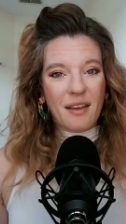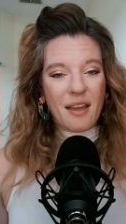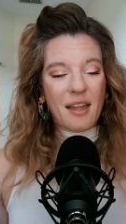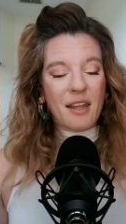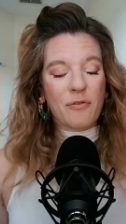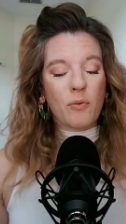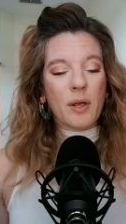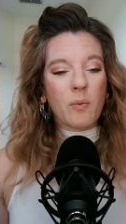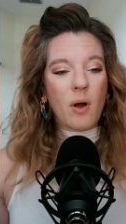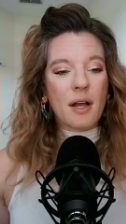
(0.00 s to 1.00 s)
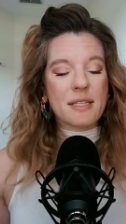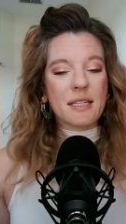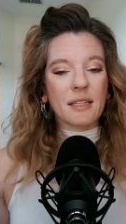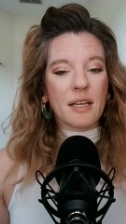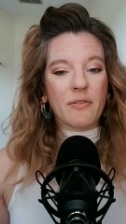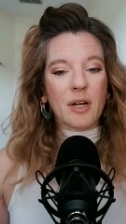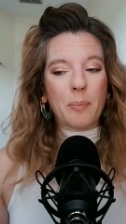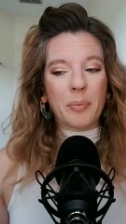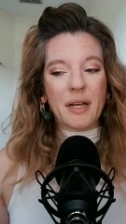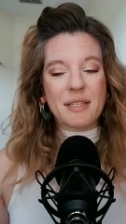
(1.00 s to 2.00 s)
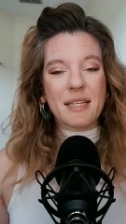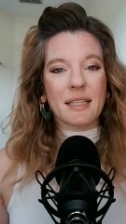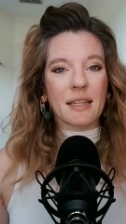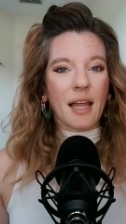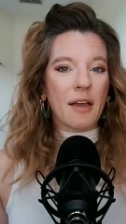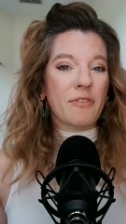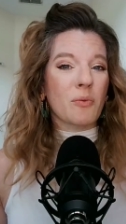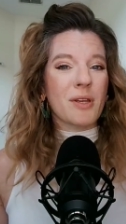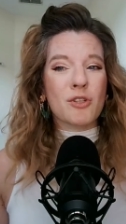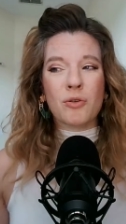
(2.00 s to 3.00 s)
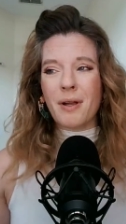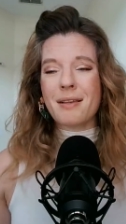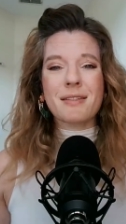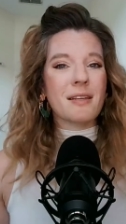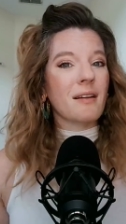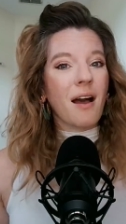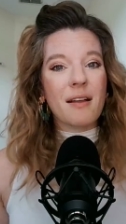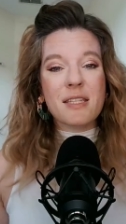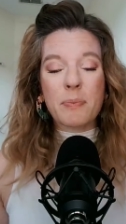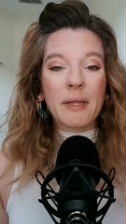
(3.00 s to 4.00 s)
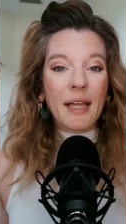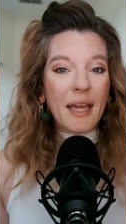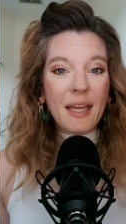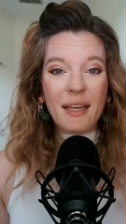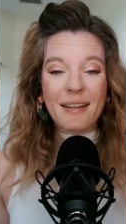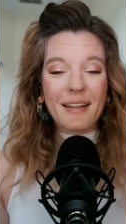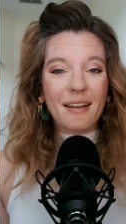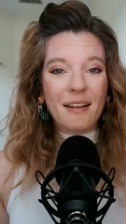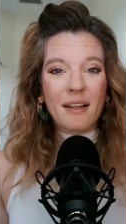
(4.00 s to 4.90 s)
And if we want to live an abundant life, then we trust in God's plan.